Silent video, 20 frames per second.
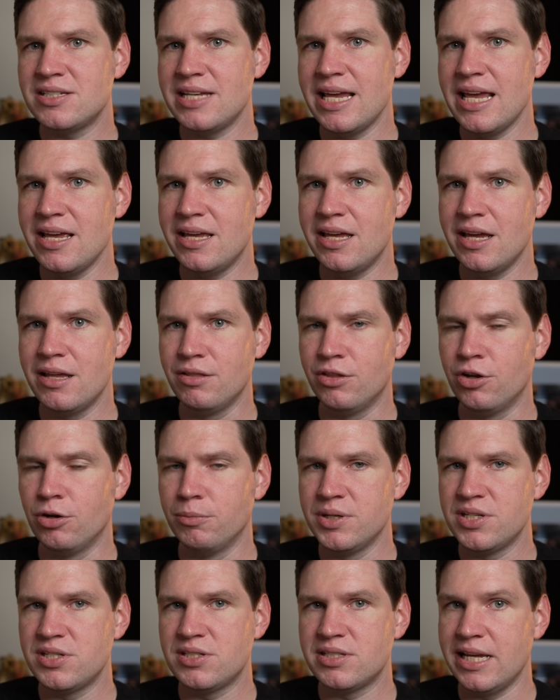taken their
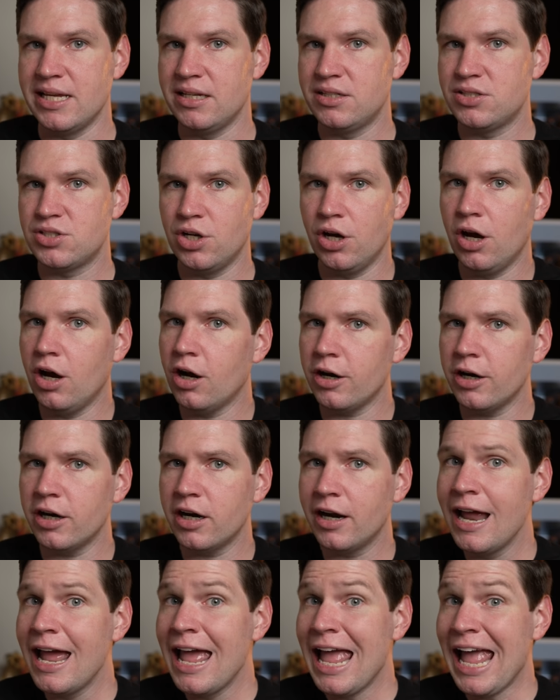mistakes to
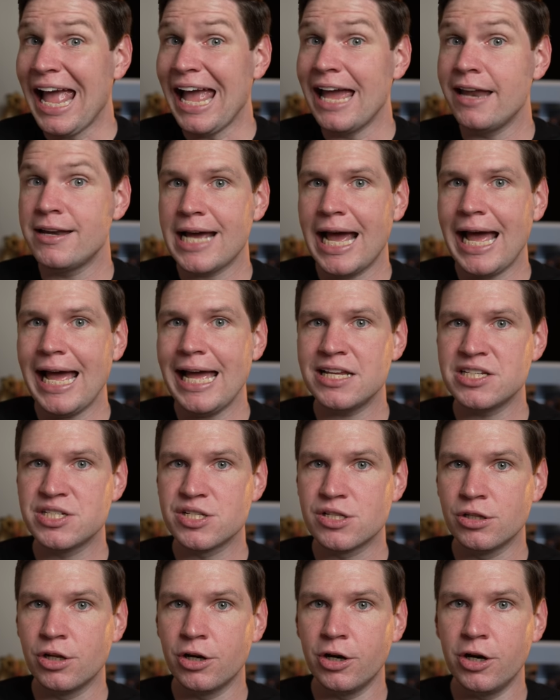heart and has
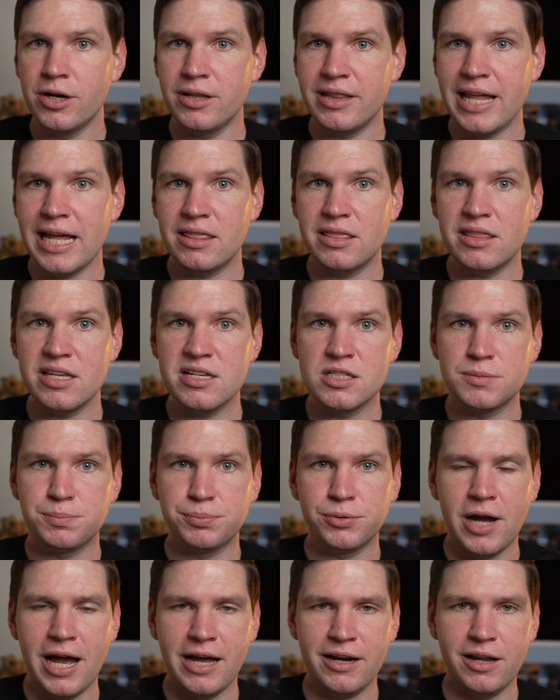learned that these
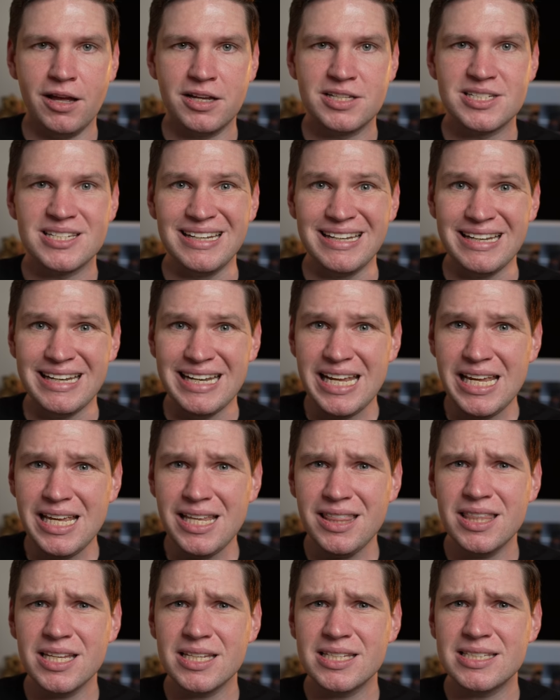products
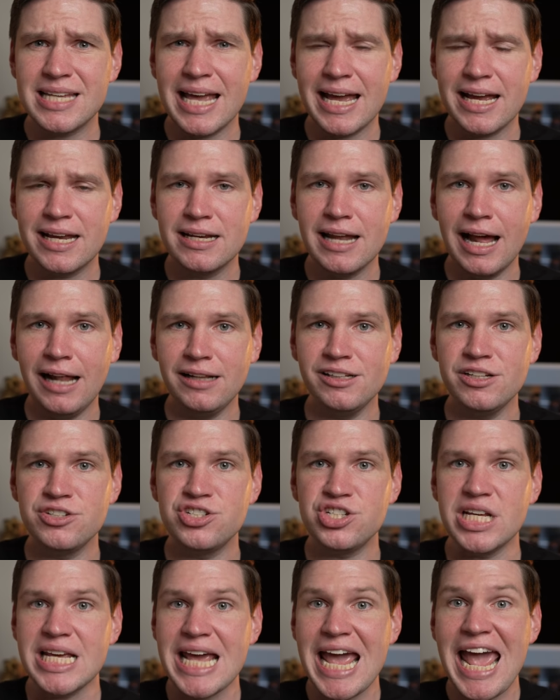need the
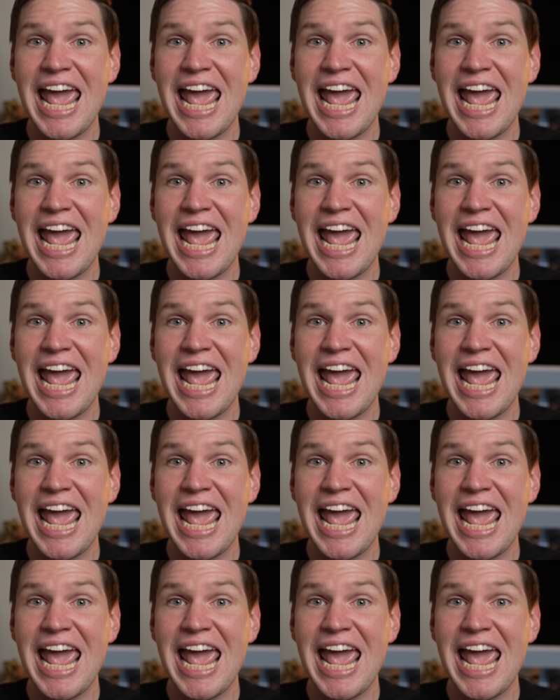technology